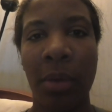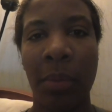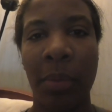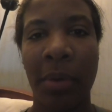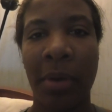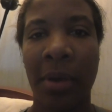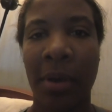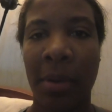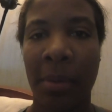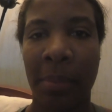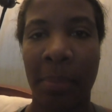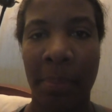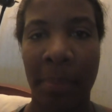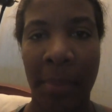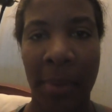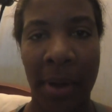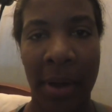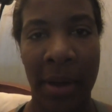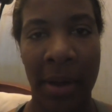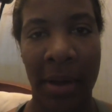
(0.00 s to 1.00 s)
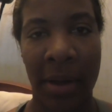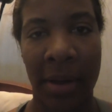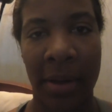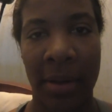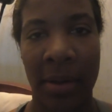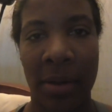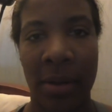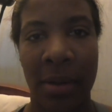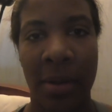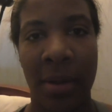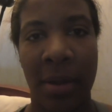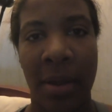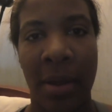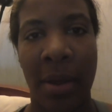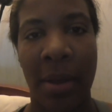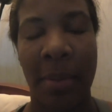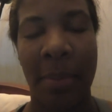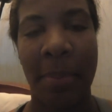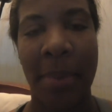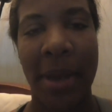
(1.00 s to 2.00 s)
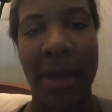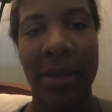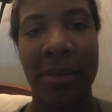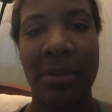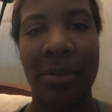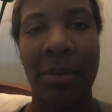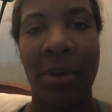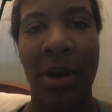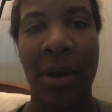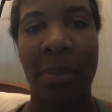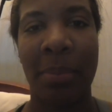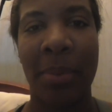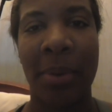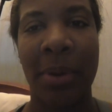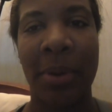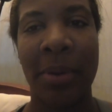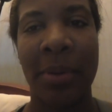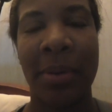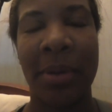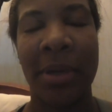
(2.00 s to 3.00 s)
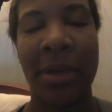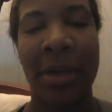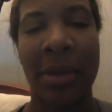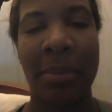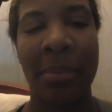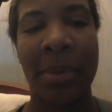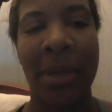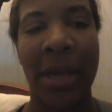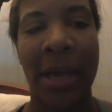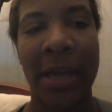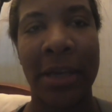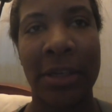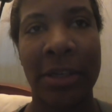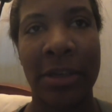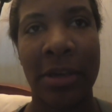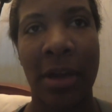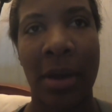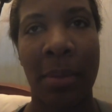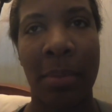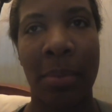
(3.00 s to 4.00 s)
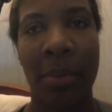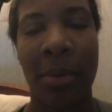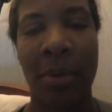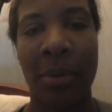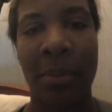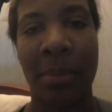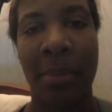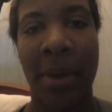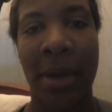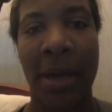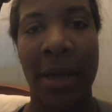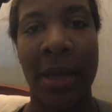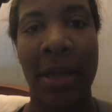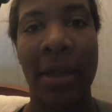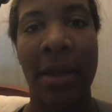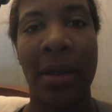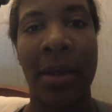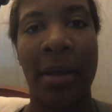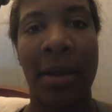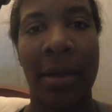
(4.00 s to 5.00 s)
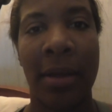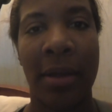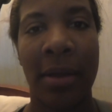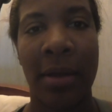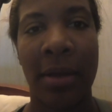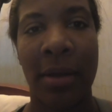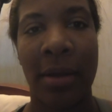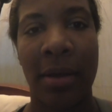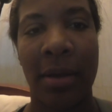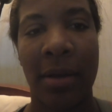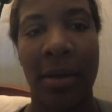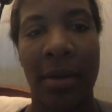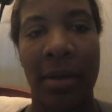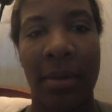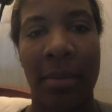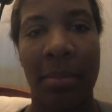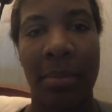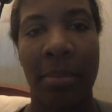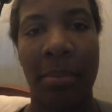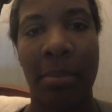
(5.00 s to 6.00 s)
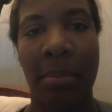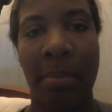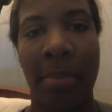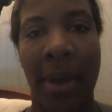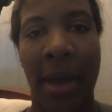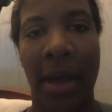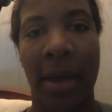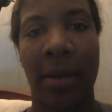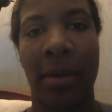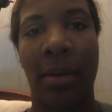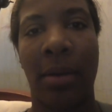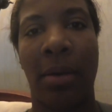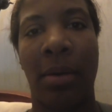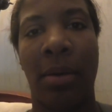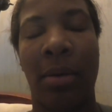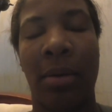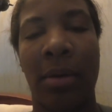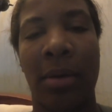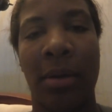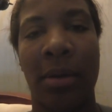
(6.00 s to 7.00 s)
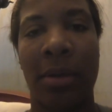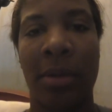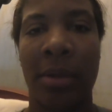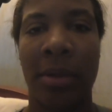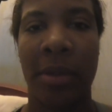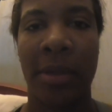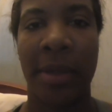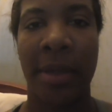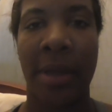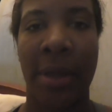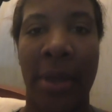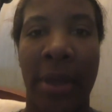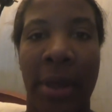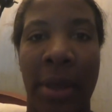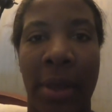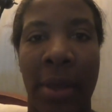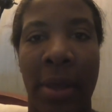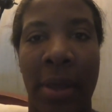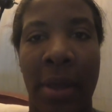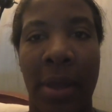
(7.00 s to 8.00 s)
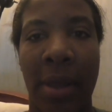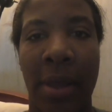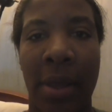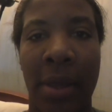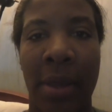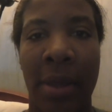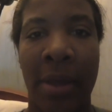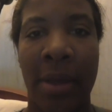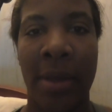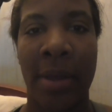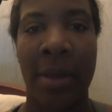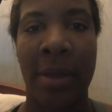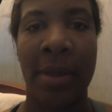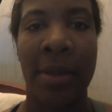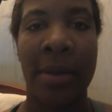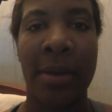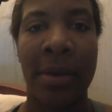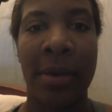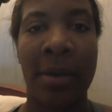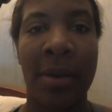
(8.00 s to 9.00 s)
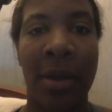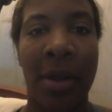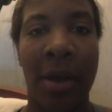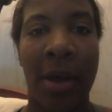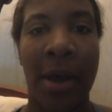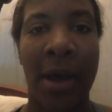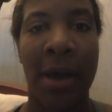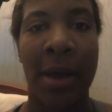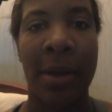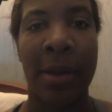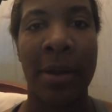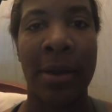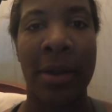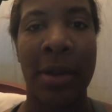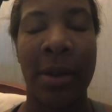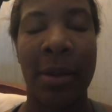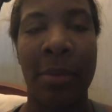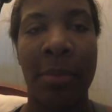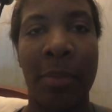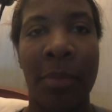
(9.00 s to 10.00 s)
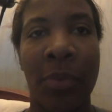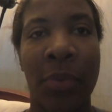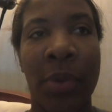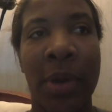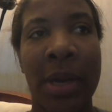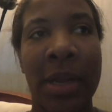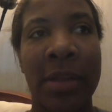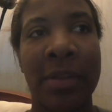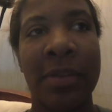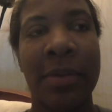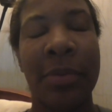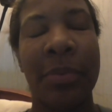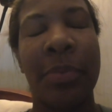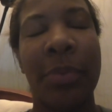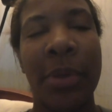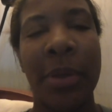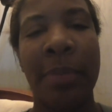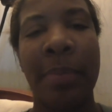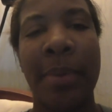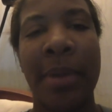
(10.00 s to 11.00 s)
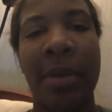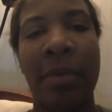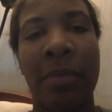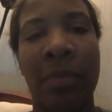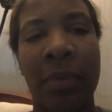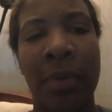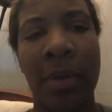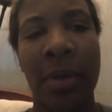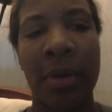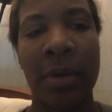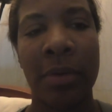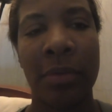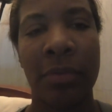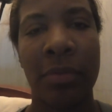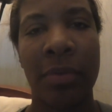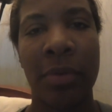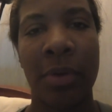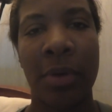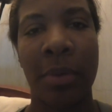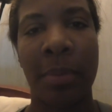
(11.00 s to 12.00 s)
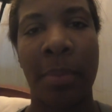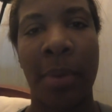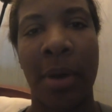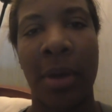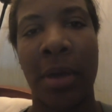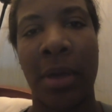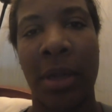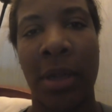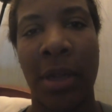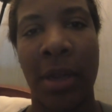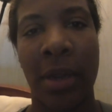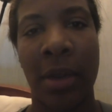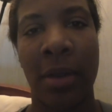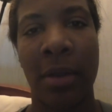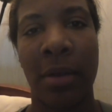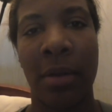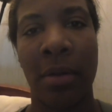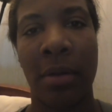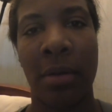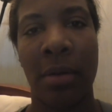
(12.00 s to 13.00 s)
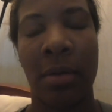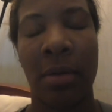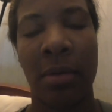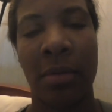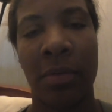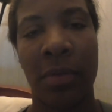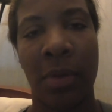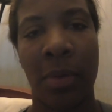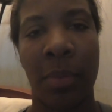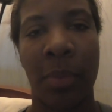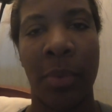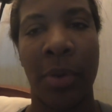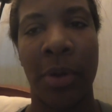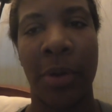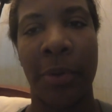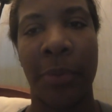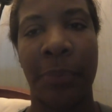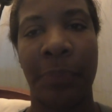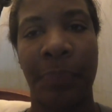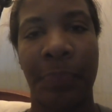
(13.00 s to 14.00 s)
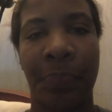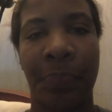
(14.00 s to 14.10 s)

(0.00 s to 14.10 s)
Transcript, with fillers: we're uh, back to uploading. I'm catching up on my um, backlog. And I am really serious. We've been vlogging for about a year somewhere